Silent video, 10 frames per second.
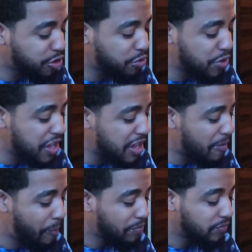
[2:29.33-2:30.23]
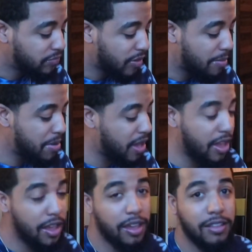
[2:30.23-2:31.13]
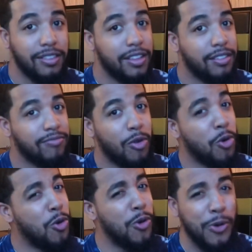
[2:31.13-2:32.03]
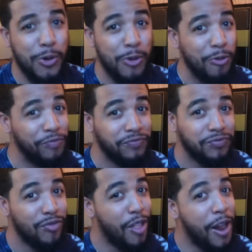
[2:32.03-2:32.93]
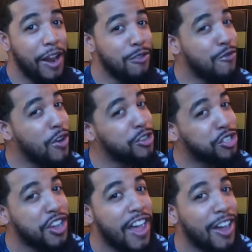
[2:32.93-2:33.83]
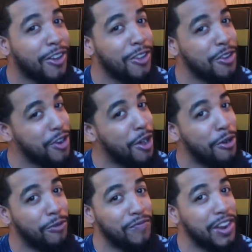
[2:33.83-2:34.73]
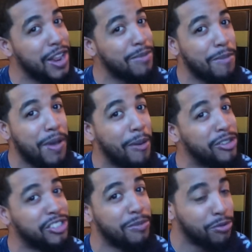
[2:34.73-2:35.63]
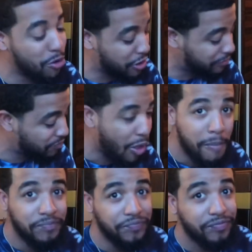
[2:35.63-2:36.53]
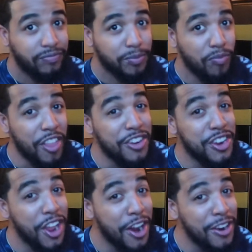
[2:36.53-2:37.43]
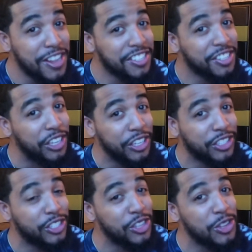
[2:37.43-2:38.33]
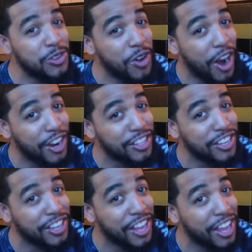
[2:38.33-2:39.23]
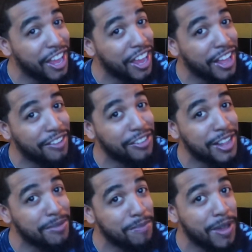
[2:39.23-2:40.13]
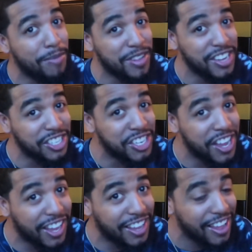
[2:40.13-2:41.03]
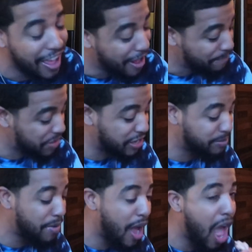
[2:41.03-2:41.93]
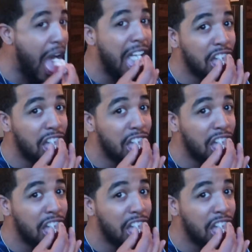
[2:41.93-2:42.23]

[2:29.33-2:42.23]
sweet, man. Ooh. If you're from Chicago, you know lemon pepper is important. Darius Cooks, you are the king of lemon pepper. Your chicken is bomb.